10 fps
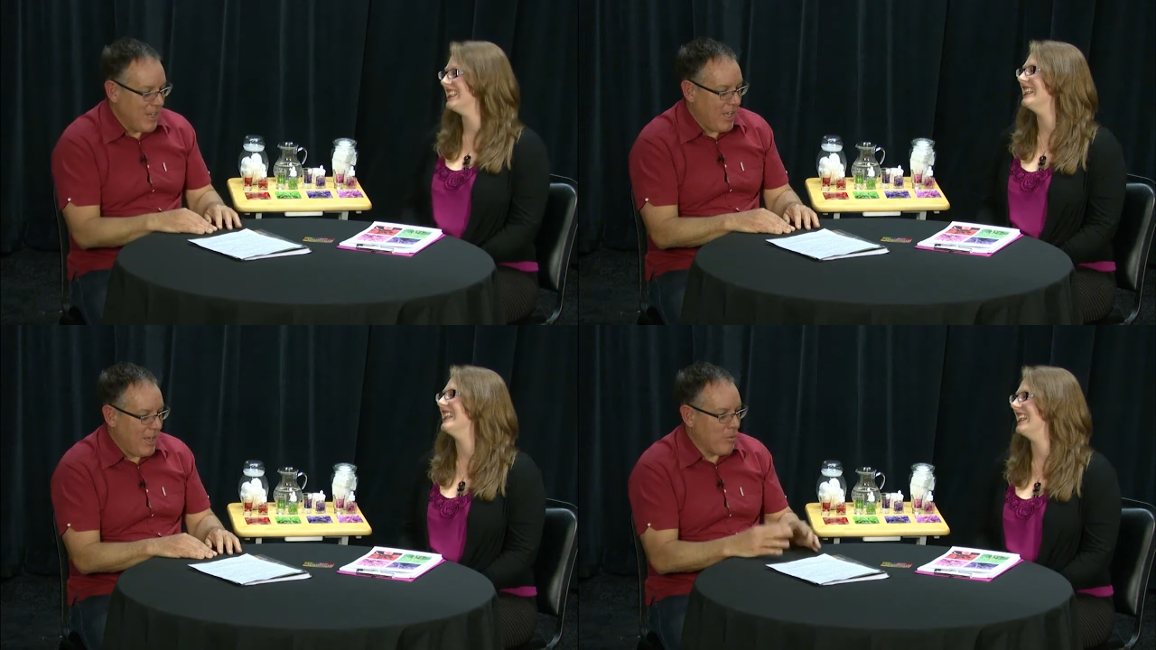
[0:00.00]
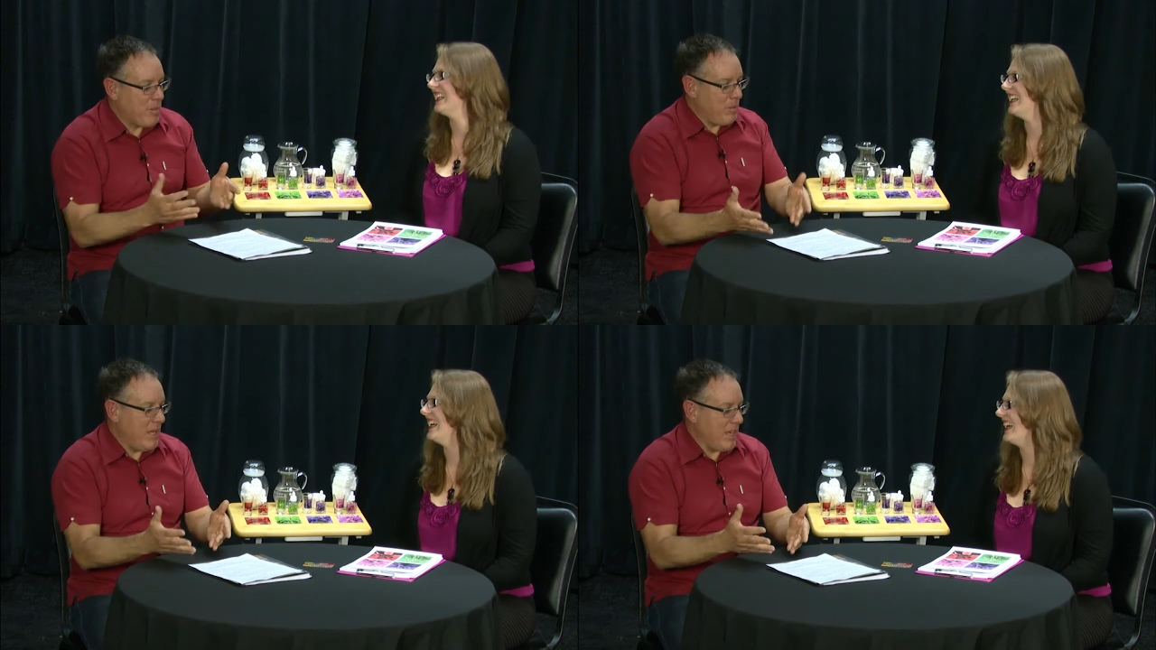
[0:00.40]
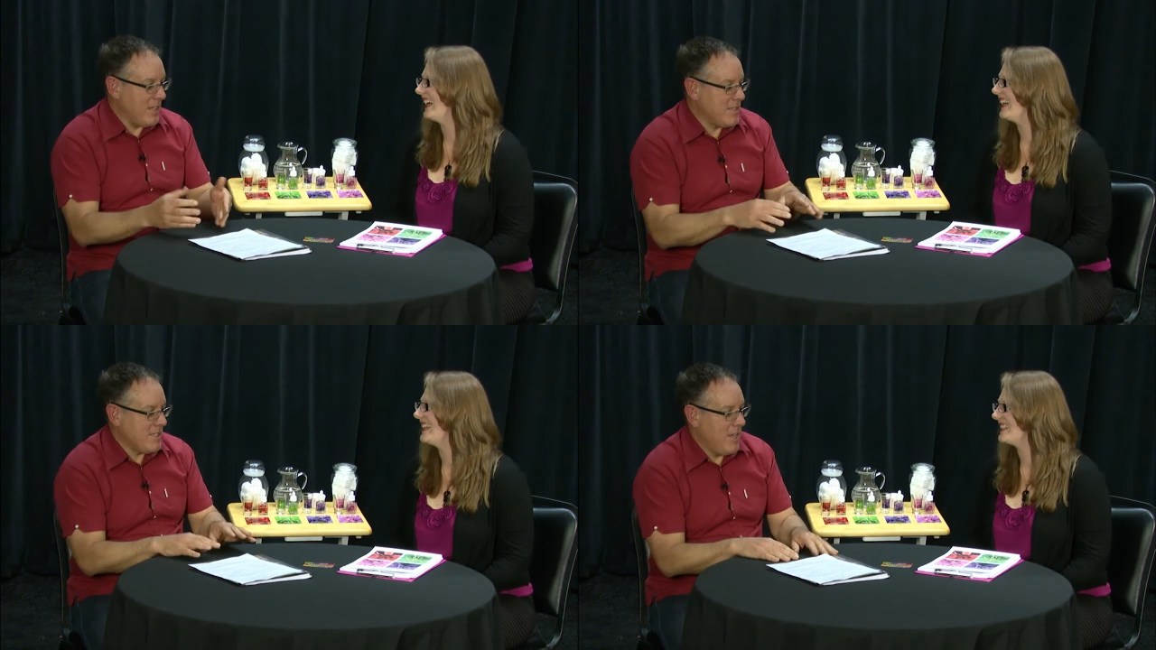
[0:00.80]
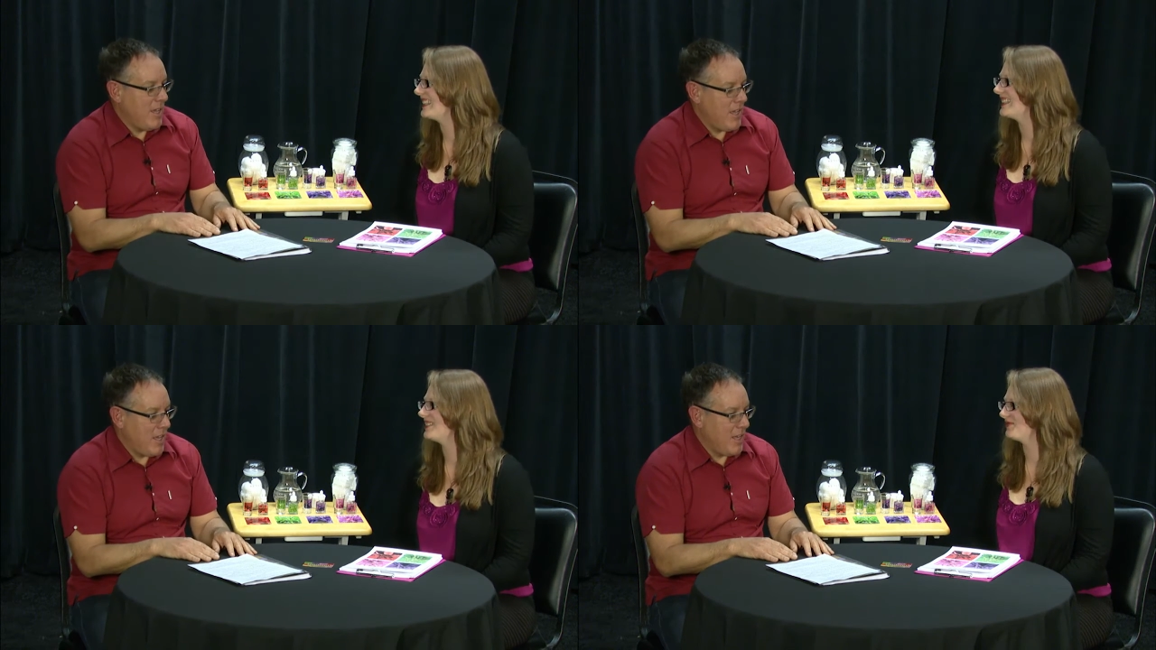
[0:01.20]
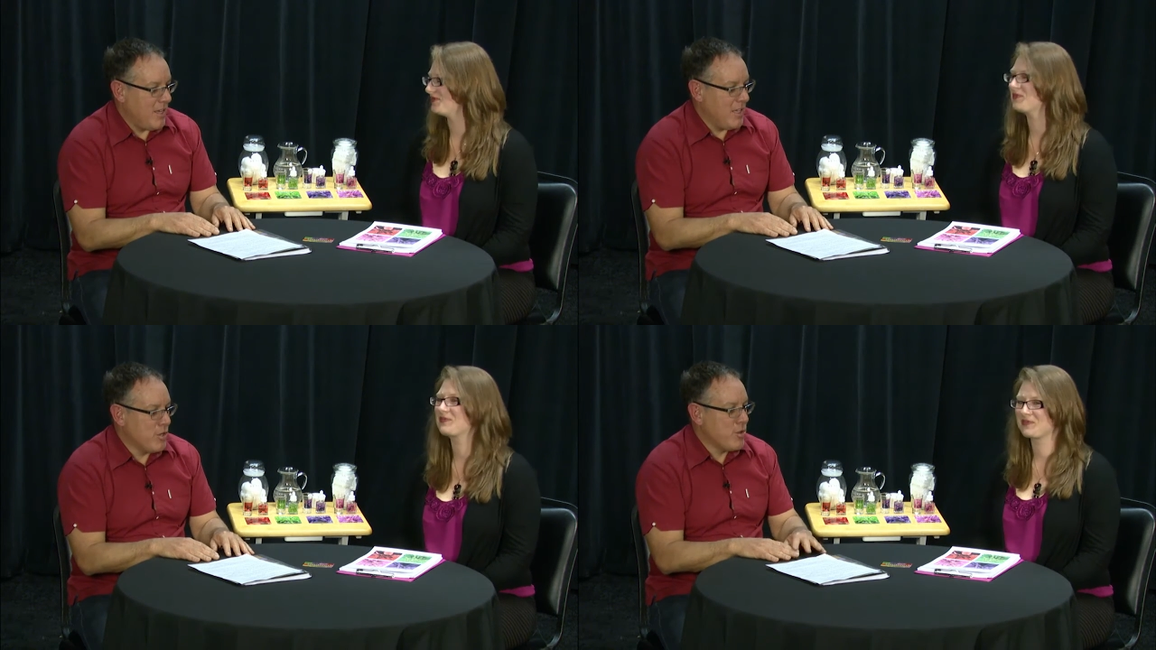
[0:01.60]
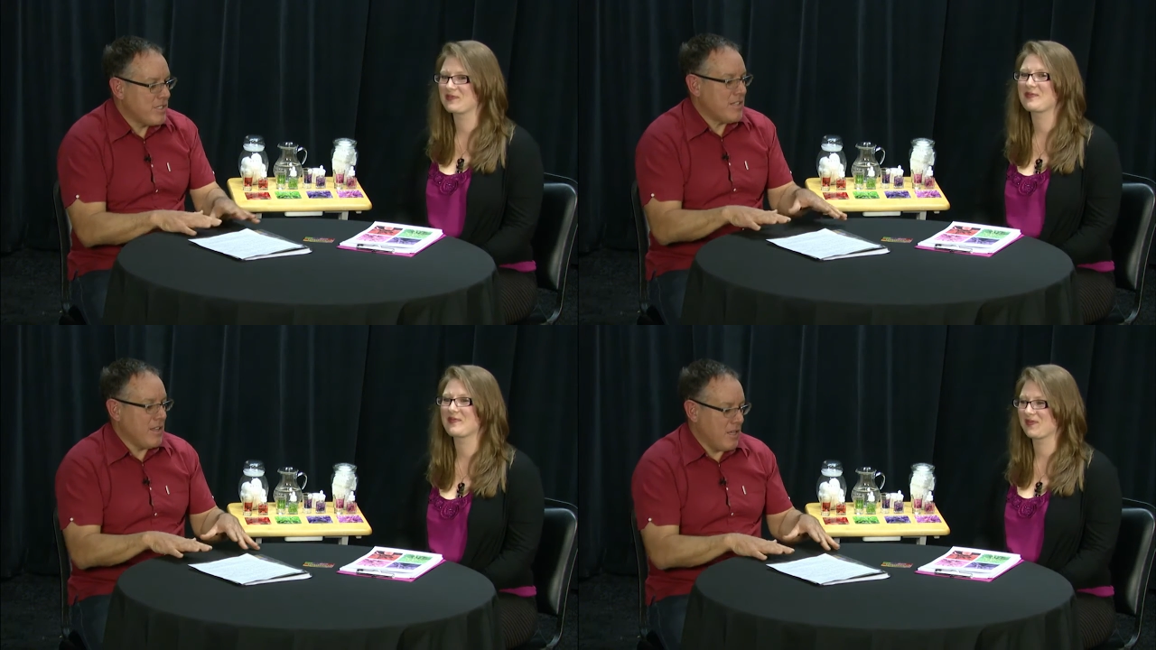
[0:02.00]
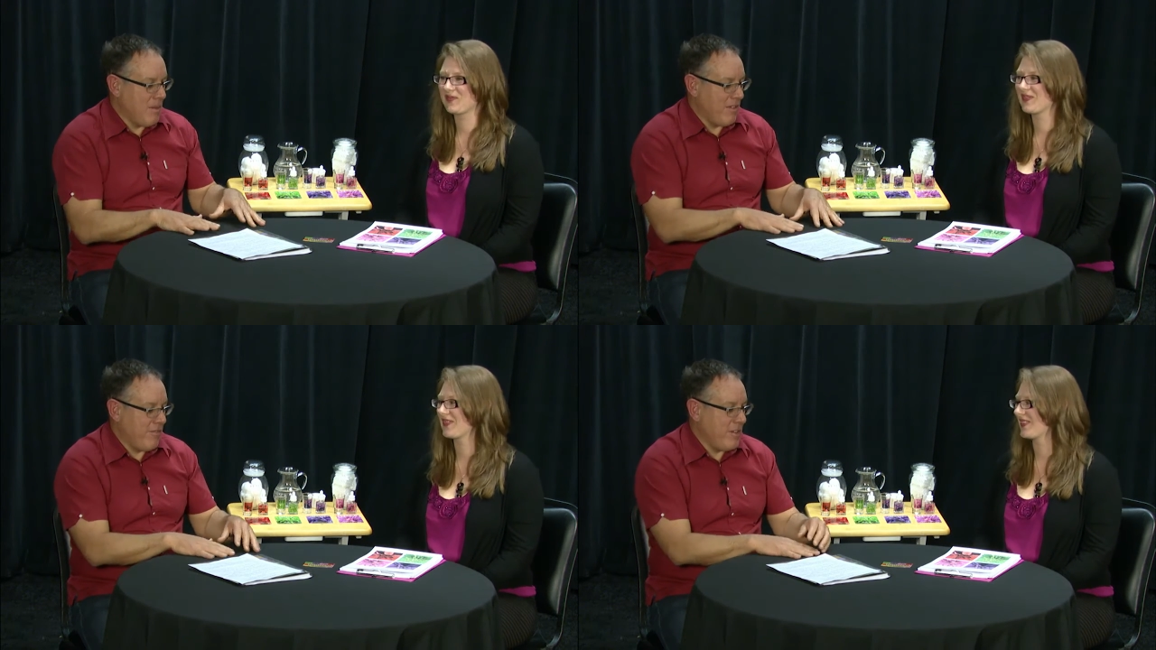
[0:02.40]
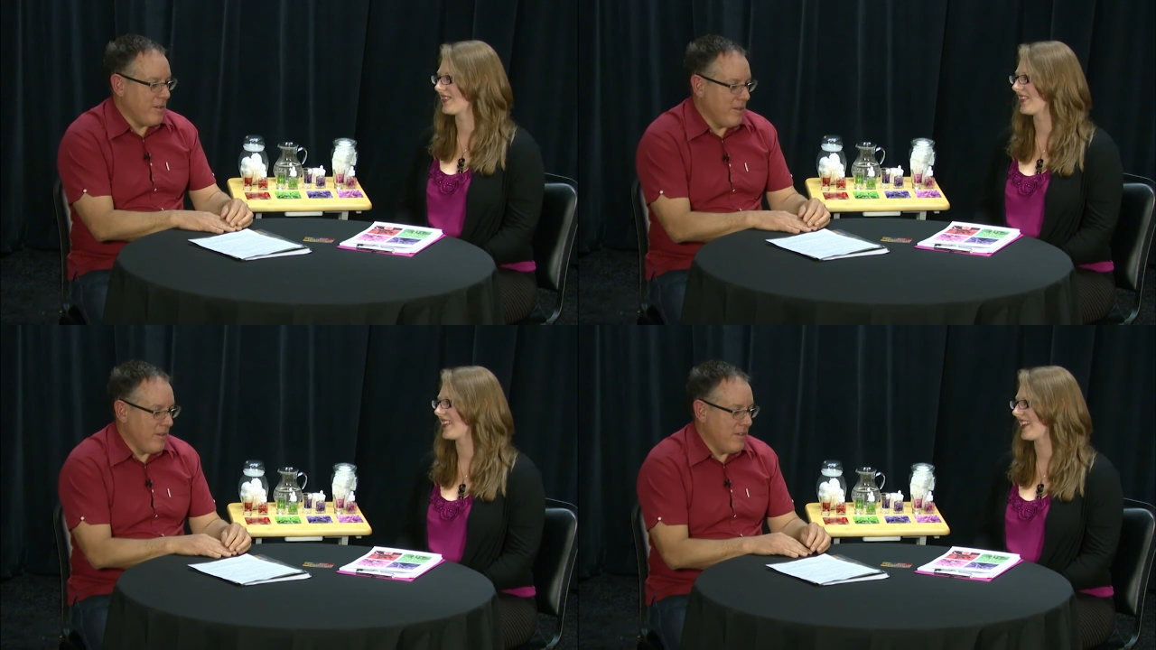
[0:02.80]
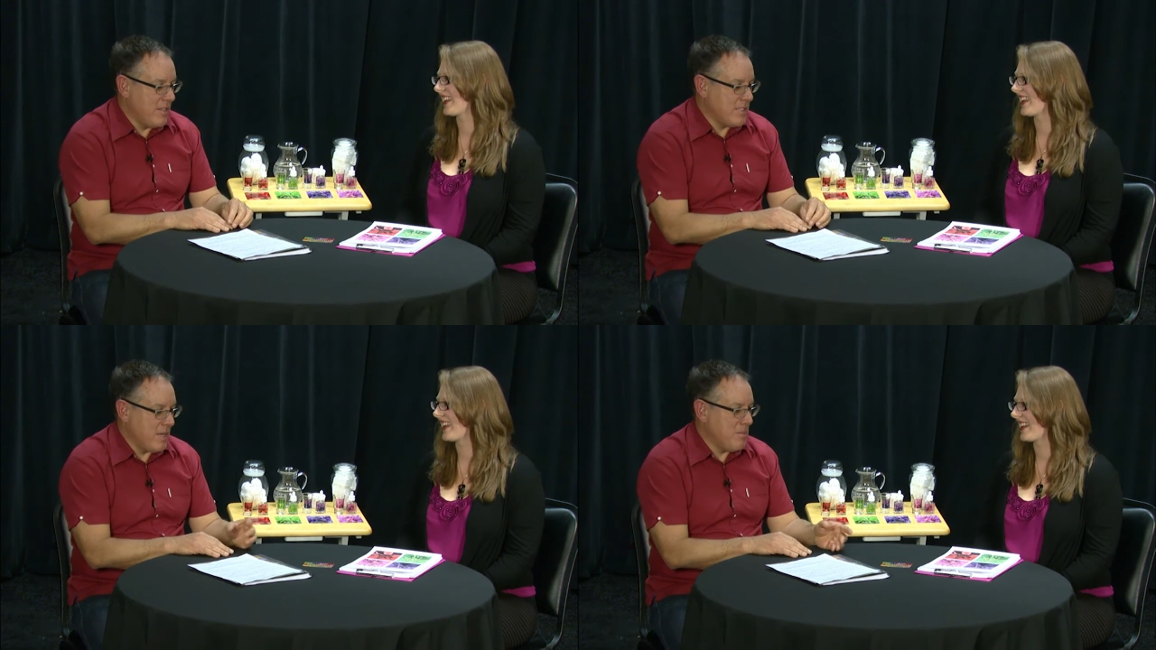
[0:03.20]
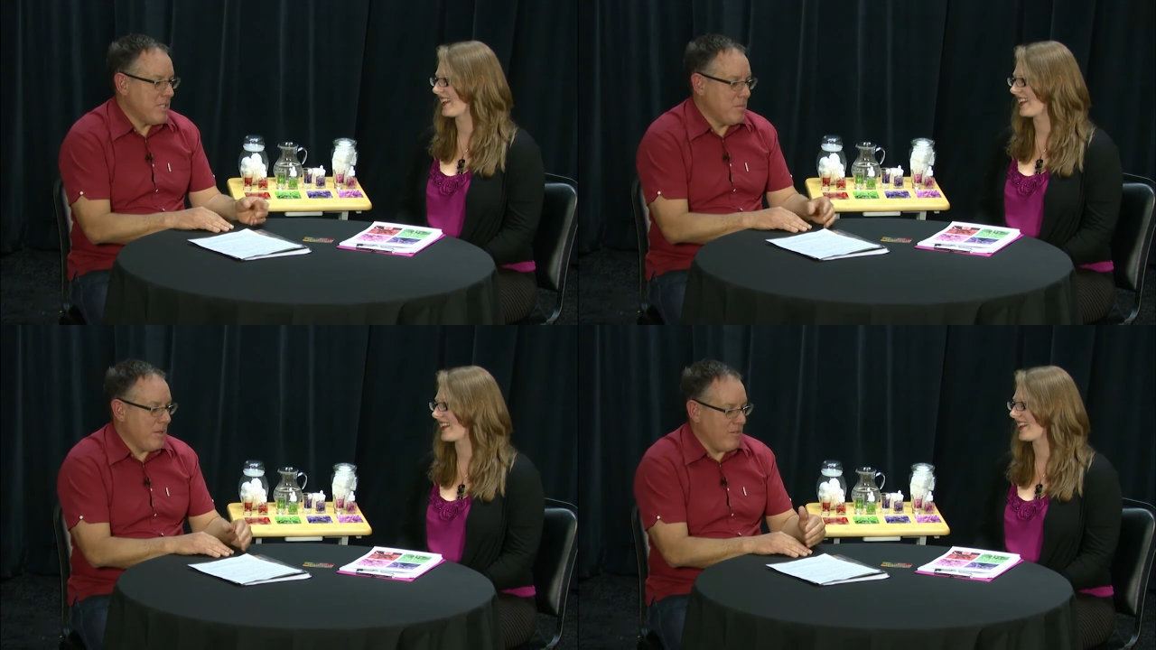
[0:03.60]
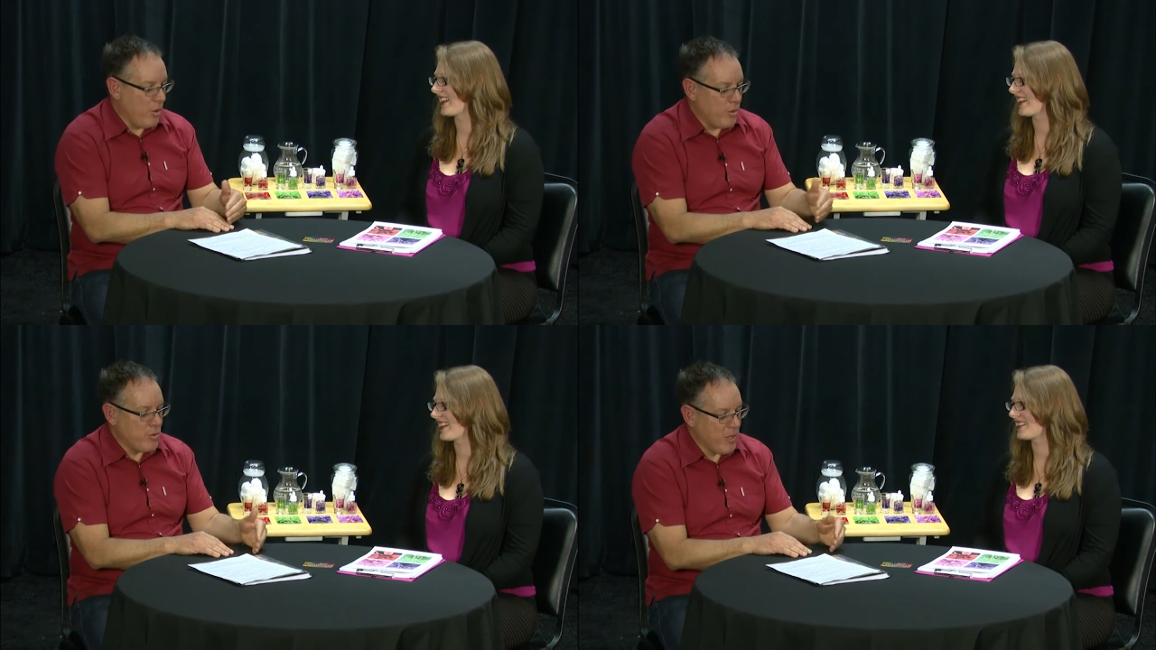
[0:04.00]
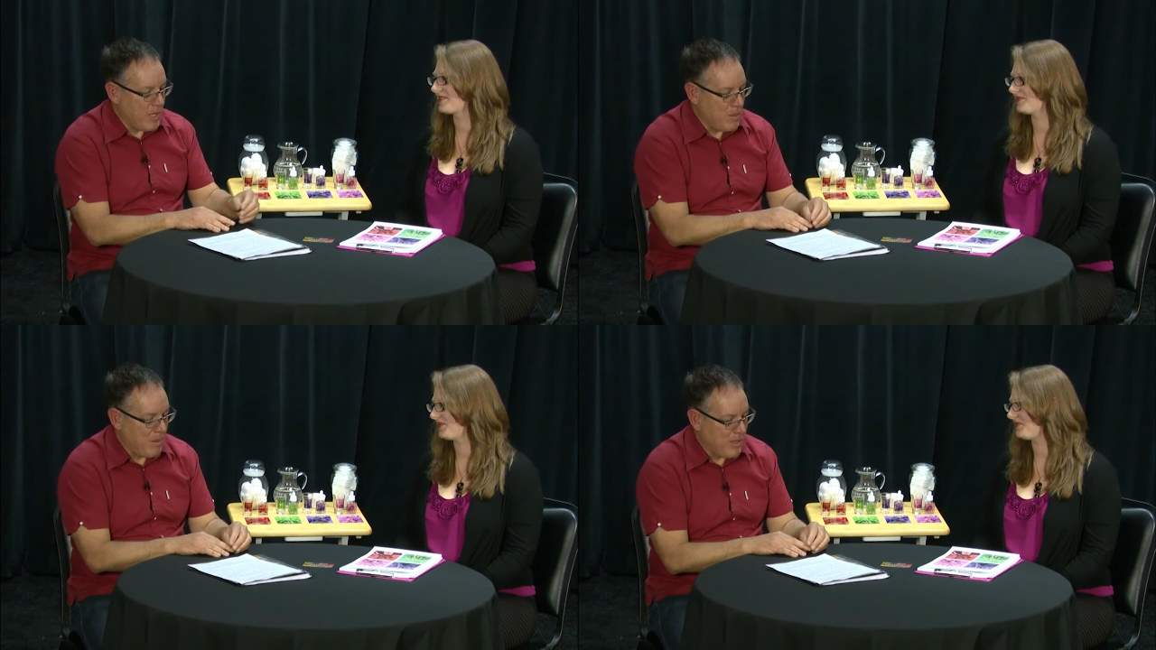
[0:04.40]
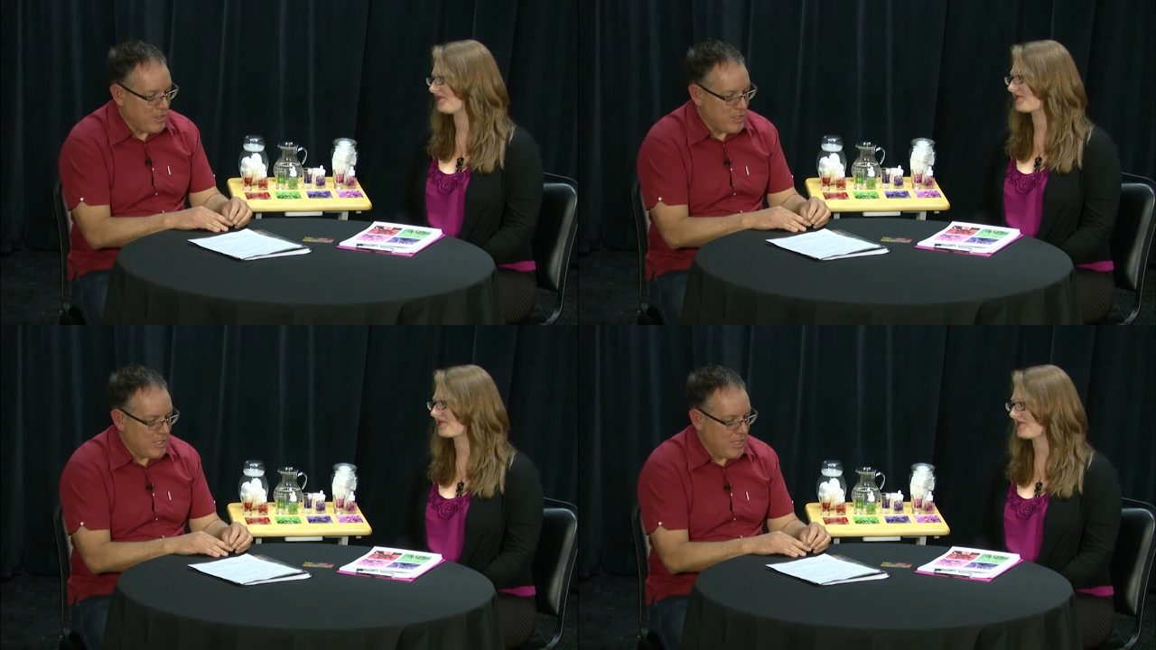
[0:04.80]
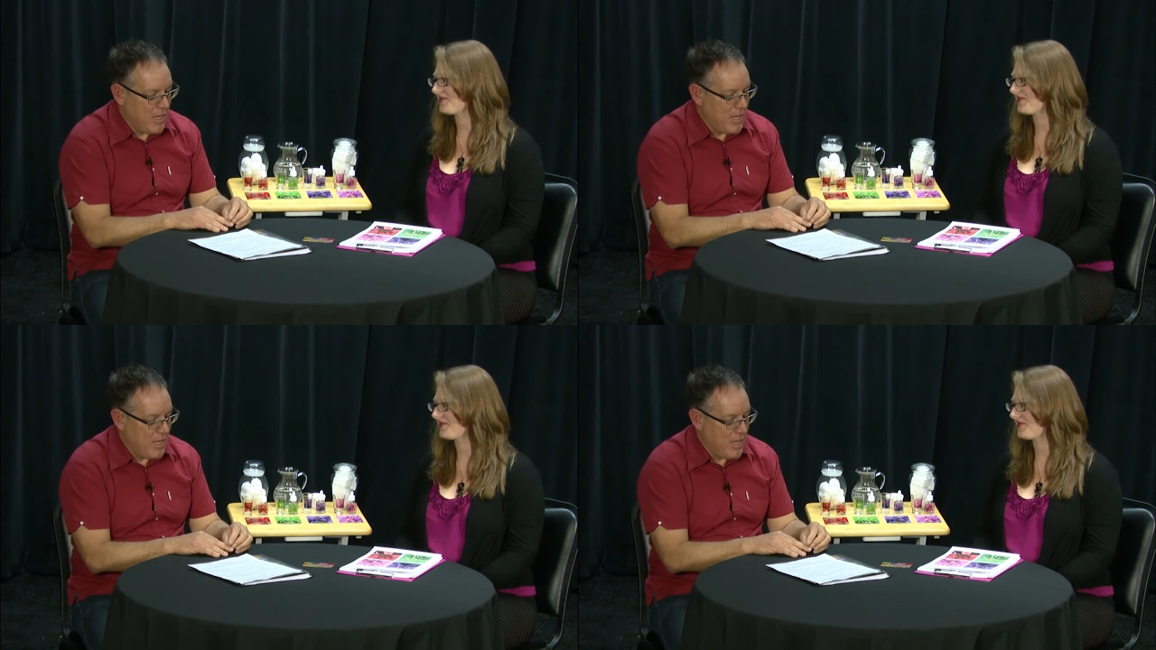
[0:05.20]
Speaker 1: uh, with plants. And increasingly in my field, the subdiscipline of cultural anthropology,